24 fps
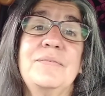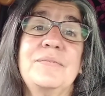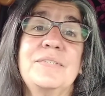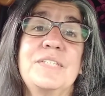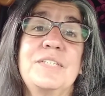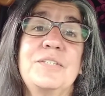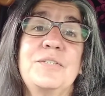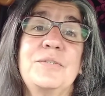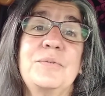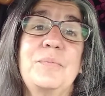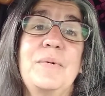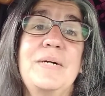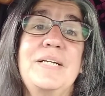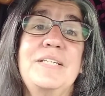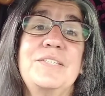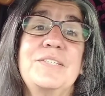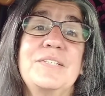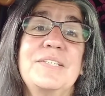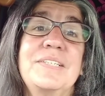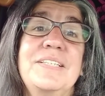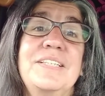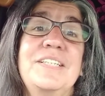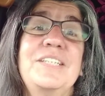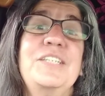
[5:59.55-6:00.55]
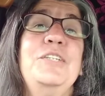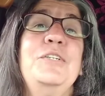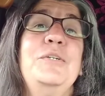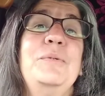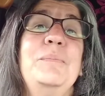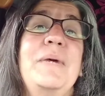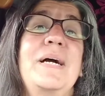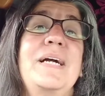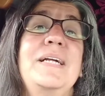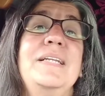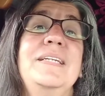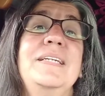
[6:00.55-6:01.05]
situation, you
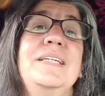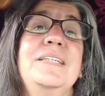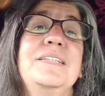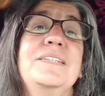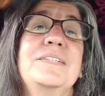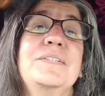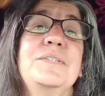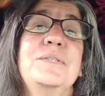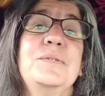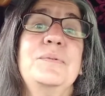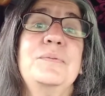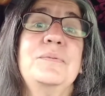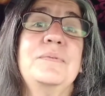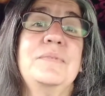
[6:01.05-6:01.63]
may need to